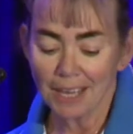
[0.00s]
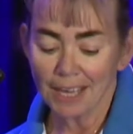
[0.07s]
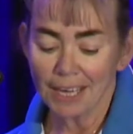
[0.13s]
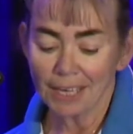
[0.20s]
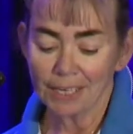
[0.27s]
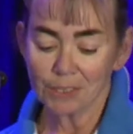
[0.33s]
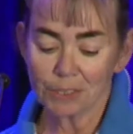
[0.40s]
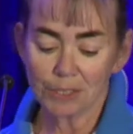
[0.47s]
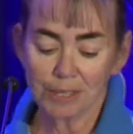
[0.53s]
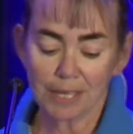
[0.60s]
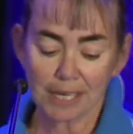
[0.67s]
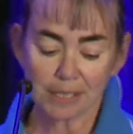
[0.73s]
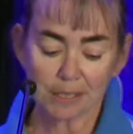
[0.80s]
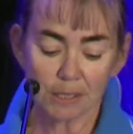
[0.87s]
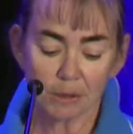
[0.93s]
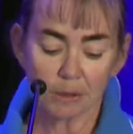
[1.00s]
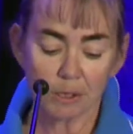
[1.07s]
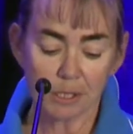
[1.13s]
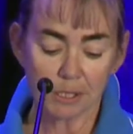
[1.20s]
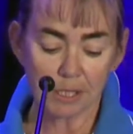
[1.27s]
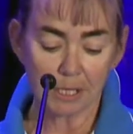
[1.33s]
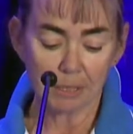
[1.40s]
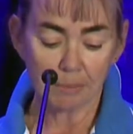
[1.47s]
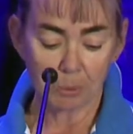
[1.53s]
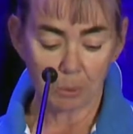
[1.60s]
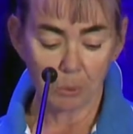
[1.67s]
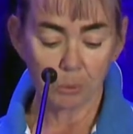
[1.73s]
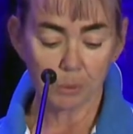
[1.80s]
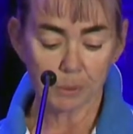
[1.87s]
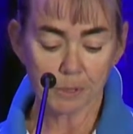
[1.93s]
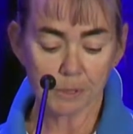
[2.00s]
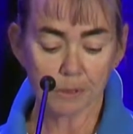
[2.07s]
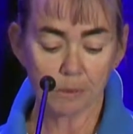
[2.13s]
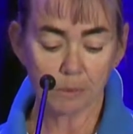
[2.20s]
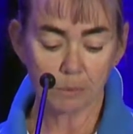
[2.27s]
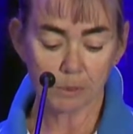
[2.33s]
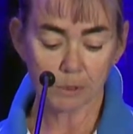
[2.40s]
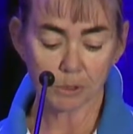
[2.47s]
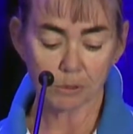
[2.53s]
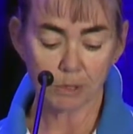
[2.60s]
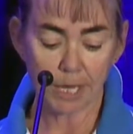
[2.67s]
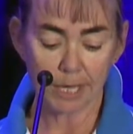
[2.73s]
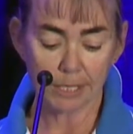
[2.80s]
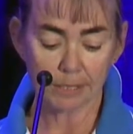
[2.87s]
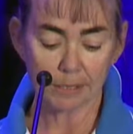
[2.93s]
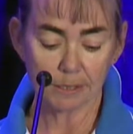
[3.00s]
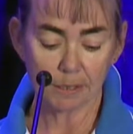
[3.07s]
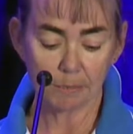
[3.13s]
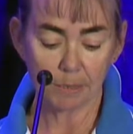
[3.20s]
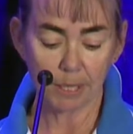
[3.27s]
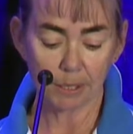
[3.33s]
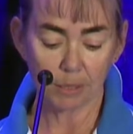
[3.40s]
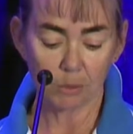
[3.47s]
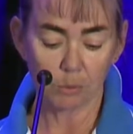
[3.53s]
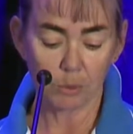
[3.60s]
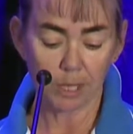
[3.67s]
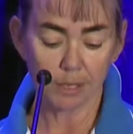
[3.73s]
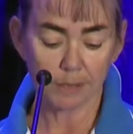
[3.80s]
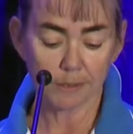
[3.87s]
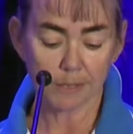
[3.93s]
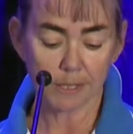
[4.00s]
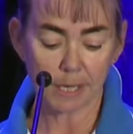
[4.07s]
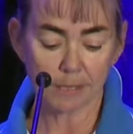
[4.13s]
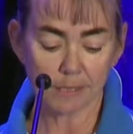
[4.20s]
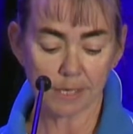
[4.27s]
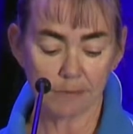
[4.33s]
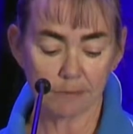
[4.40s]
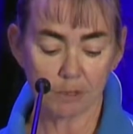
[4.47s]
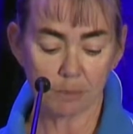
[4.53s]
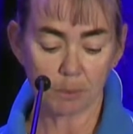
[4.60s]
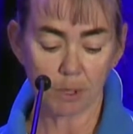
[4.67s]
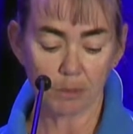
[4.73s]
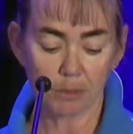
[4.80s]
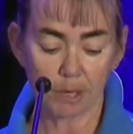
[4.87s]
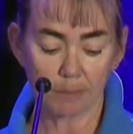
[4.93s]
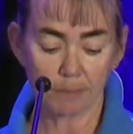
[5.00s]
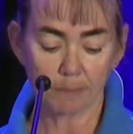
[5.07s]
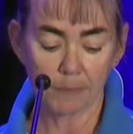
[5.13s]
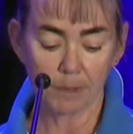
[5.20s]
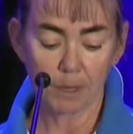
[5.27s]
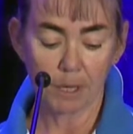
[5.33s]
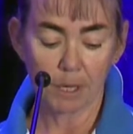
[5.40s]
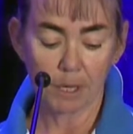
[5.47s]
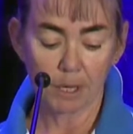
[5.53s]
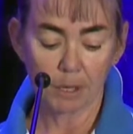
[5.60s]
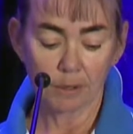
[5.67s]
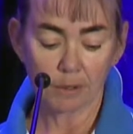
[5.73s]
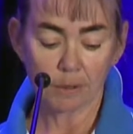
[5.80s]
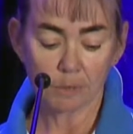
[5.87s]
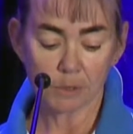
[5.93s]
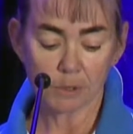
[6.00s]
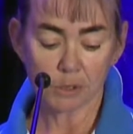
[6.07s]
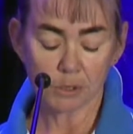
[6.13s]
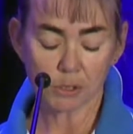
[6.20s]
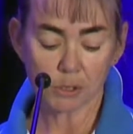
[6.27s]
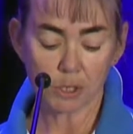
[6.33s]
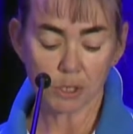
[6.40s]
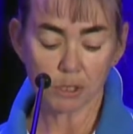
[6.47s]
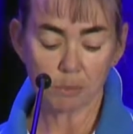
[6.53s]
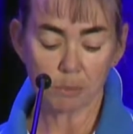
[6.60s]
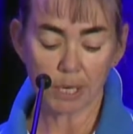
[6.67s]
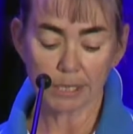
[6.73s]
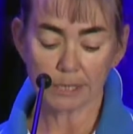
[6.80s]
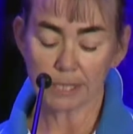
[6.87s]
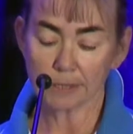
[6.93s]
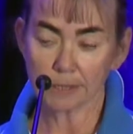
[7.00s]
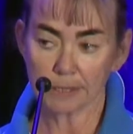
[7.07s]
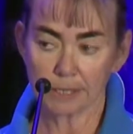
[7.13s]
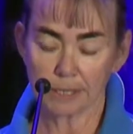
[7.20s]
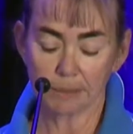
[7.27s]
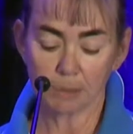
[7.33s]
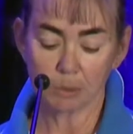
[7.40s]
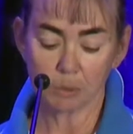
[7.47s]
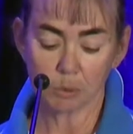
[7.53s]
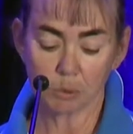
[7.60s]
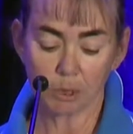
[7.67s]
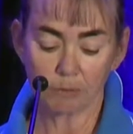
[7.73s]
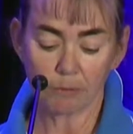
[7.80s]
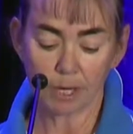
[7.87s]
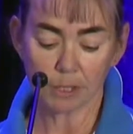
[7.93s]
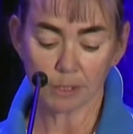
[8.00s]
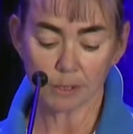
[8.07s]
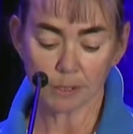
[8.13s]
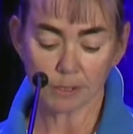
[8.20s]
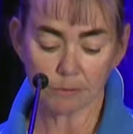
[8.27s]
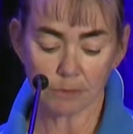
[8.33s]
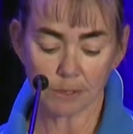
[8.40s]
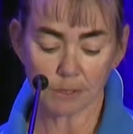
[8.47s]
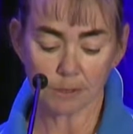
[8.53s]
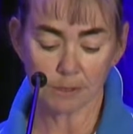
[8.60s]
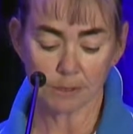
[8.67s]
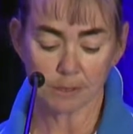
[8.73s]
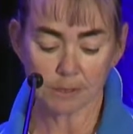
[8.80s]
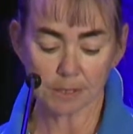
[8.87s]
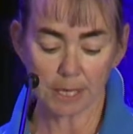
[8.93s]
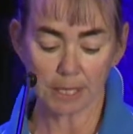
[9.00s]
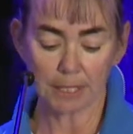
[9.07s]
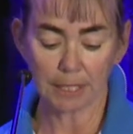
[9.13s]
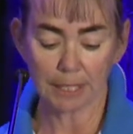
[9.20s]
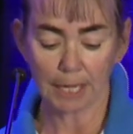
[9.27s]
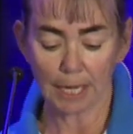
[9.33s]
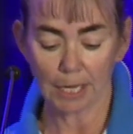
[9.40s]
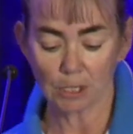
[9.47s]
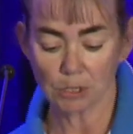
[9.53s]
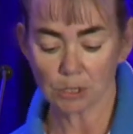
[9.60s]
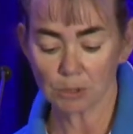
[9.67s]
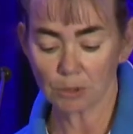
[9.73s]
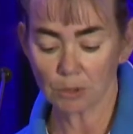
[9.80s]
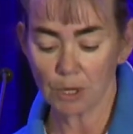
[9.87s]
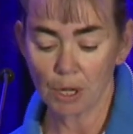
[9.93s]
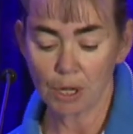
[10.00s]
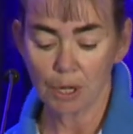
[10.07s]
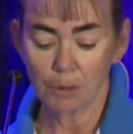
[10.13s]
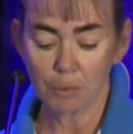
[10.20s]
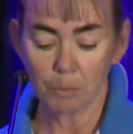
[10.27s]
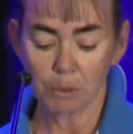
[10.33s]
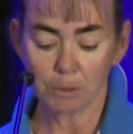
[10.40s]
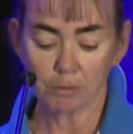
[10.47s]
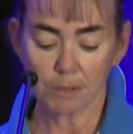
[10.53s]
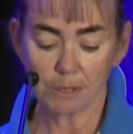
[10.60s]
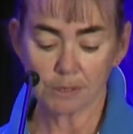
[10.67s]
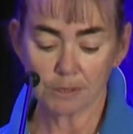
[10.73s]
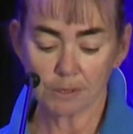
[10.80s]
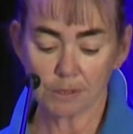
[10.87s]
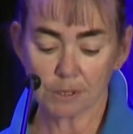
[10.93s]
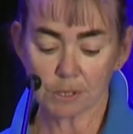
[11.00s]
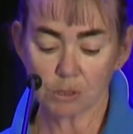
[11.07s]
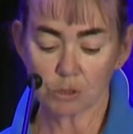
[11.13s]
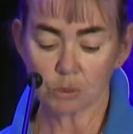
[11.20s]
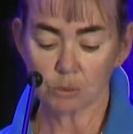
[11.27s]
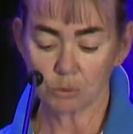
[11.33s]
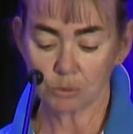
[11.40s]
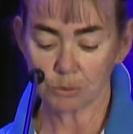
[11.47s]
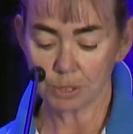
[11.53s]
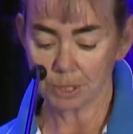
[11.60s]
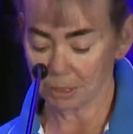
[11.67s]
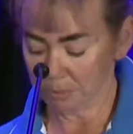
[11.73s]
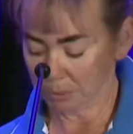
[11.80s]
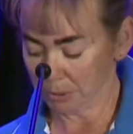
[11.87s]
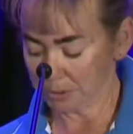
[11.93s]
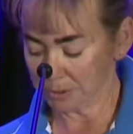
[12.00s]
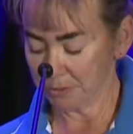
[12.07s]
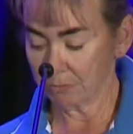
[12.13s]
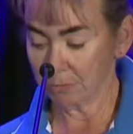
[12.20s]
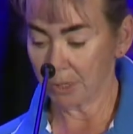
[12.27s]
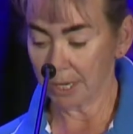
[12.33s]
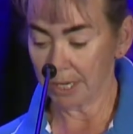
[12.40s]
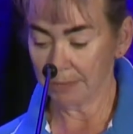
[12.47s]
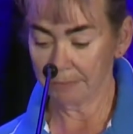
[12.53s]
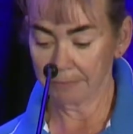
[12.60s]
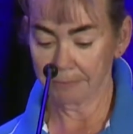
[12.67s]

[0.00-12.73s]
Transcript: In 2013, PAWS was created, the Pet Awareness and Safety Program. It was designed to break down the stigma between rangers and residents and engage with residents and children in a positive way.